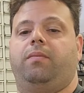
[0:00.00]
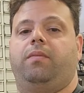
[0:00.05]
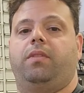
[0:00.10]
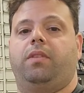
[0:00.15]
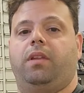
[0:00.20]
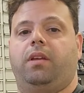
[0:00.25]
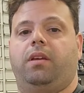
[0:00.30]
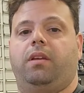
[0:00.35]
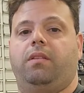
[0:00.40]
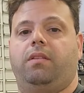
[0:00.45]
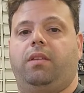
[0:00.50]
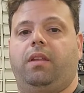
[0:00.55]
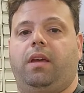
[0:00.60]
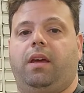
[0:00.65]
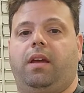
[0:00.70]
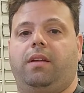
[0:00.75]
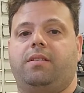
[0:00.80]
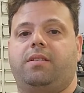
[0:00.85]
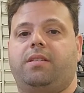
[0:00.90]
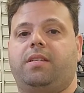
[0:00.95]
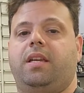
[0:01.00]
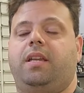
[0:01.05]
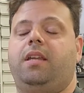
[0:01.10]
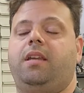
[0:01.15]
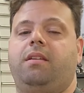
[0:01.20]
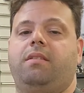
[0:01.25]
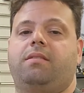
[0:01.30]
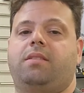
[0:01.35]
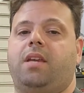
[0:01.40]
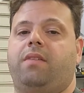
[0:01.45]
that
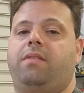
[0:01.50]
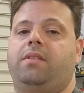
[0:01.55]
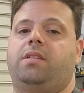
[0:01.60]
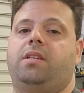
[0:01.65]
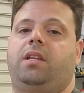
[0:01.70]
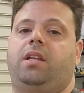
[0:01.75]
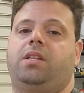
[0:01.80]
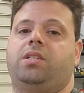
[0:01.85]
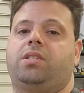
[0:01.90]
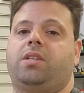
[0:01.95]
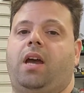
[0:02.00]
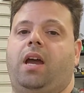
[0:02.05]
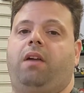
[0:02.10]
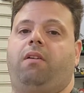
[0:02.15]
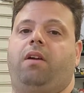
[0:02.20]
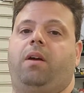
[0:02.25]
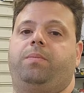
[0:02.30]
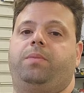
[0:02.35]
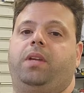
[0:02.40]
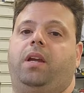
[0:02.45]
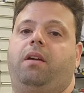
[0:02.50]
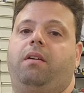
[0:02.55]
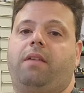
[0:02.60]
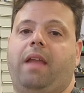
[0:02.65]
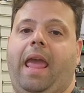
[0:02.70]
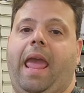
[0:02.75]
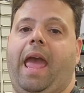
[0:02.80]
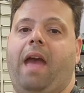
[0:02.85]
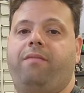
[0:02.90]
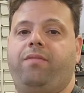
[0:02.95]
skinny 17-inch tire up there and
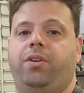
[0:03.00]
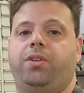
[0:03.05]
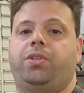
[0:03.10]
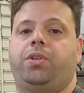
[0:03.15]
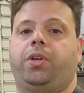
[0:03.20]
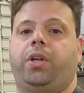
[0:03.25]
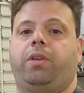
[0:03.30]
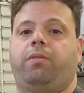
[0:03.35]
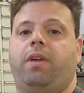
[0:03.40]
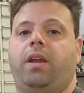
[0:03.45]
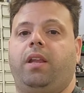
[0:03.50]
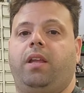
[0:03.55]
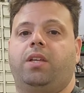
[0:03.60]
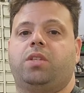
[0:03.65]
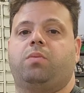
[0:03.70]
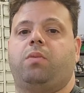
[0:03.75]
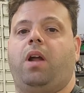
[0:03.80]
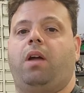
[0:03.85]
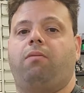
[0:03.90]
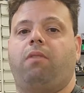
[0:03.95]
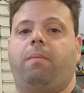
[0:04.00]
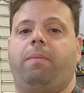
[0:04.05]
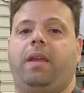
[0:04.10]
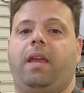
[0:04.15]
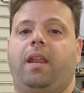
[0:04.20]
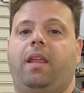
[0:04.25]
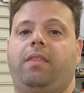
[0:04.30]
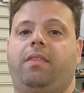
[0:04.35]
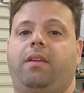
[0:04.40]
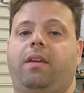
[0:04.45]
have your turning radius without rubbing
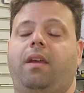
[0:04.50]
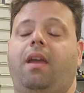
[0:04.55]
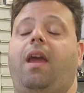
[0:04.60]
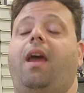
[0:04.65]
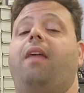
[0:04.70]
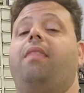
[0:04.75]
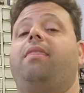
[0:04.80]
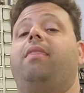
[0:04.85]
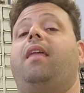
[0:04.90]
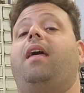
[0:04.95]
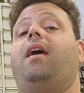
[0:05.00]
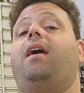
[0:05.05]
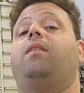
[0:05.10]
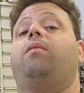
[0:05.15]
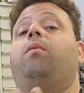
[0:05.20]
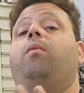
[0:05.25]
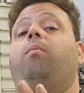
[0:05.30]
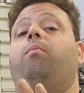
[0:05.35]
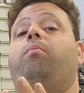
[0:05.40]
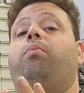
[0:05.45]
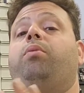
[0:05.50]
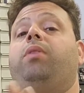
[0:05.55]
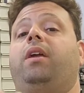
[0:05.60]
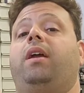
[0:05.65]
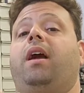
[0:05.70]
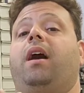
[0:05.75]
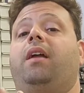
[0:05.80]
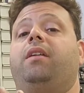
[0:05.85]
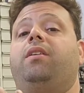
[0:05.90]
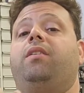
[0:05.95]
anything, and then putting
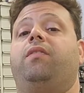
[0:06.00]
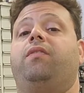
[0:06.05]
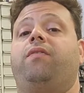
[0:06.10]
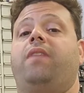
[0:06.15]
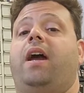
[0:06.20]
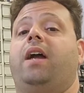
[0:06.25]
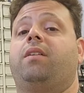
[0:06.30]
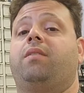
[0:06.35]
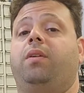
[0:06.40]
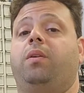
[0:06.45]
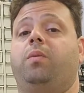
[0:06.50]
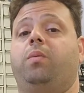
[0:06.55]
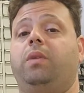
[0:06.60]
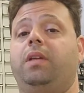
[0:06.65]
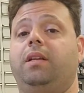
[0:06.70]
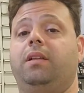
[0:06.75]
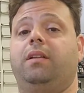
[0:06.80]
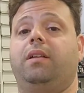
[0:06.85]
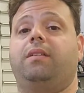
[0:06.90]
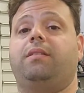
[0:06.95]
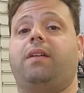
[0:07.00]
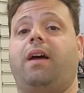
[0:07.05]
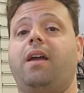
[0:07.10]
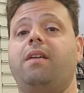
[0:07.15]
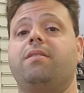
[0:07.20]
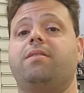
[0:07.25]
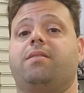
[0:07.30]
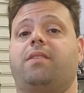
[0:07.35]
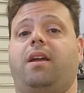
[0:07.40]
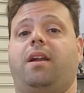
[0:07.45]
on your factory wheel and
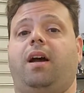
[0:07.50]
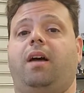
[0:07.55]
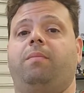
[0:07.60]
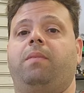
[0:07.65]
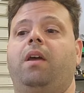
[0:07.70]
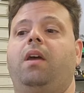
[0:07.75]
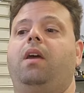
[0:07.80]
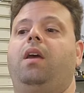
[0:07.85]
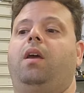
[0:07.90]
tire setup,